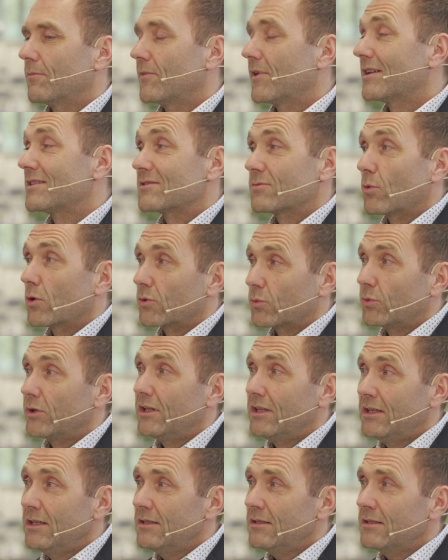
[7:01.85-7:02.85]
that's what
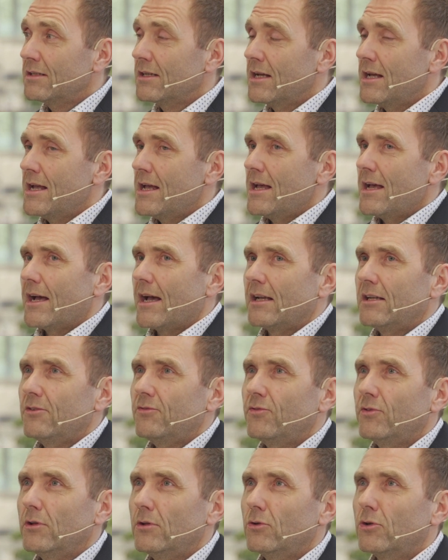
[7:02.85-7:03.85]
we need. And
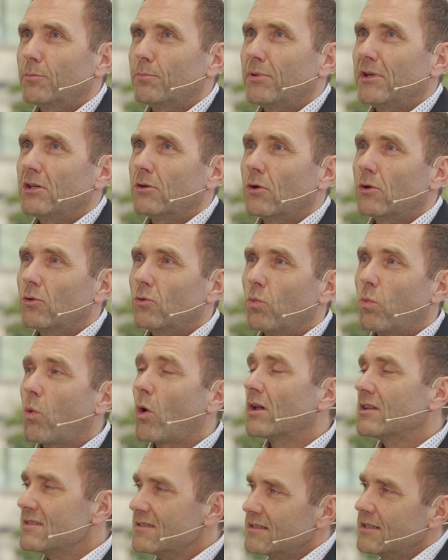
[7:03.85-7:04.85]
if we look beyond
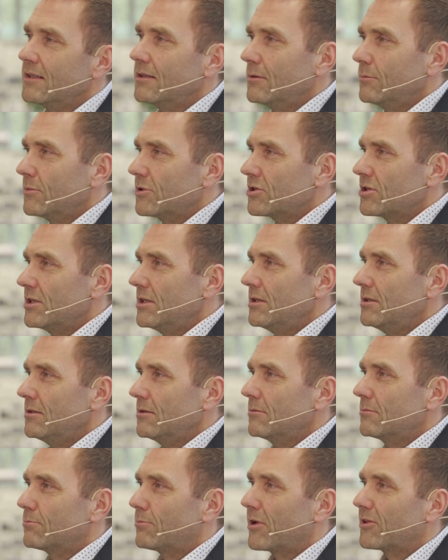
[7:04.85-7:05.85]
one single
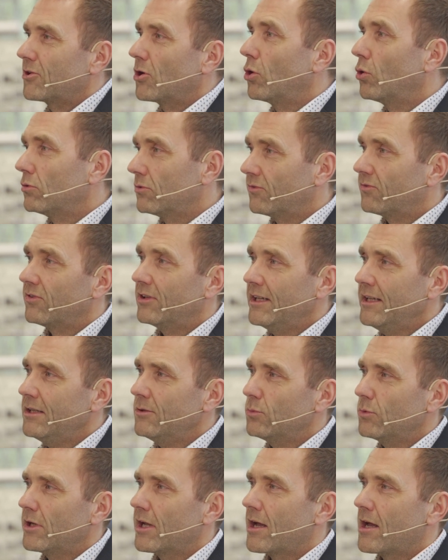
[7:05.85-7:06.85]
machine, but the whole
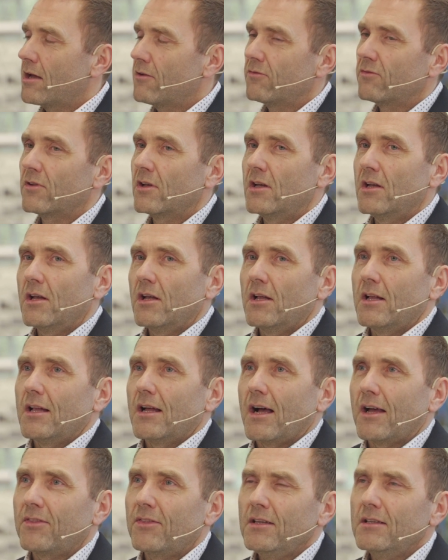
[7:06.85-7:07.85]
fleet we have,
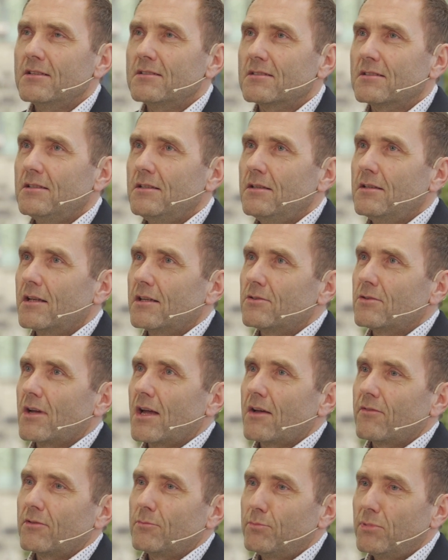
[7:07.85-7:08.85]
I think it's key that
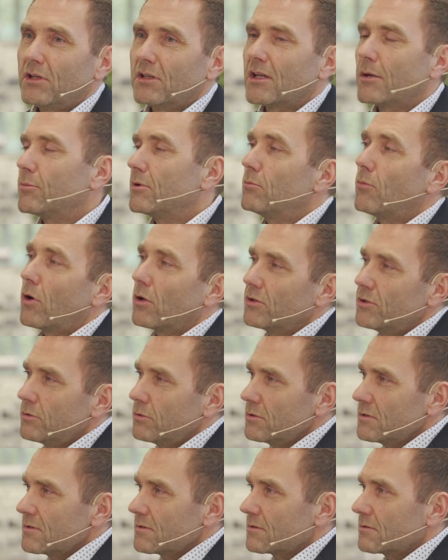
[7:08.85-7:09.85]
you have it built up in
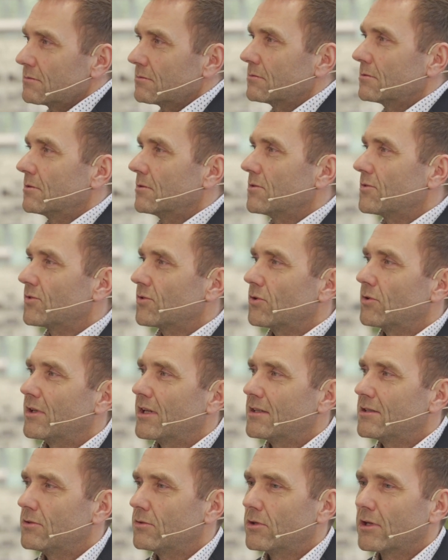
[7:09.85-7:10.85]
modules so
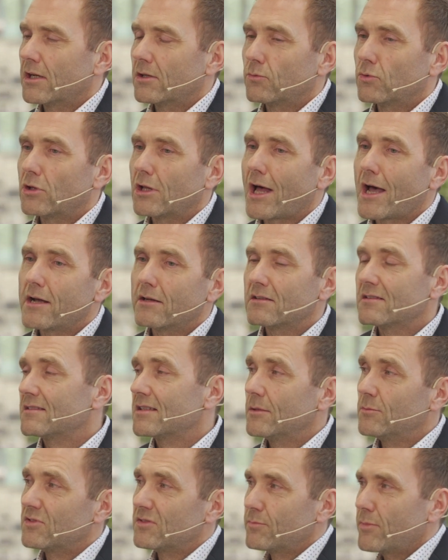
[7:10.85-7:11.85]
that you can rely on the
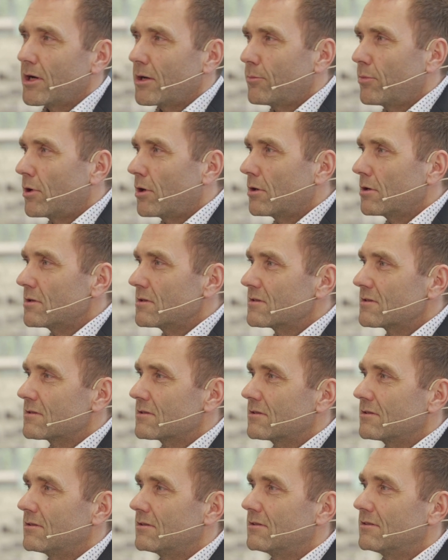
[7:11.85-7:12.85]
same spare
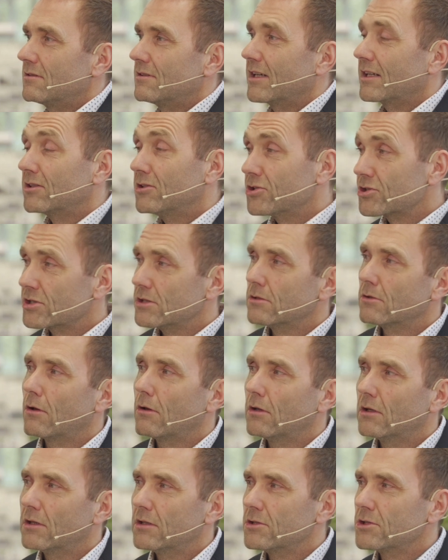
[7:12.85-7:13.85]
parts, technician
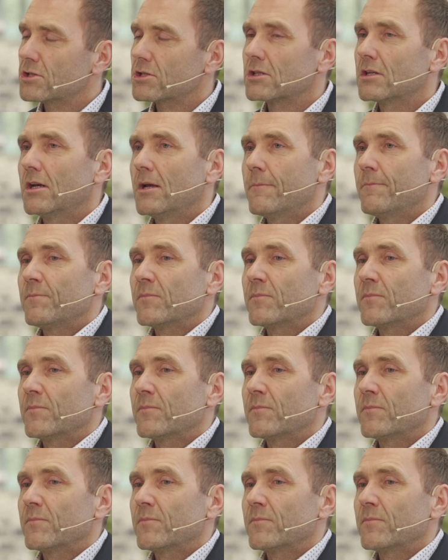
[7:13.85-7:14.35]
knowledge,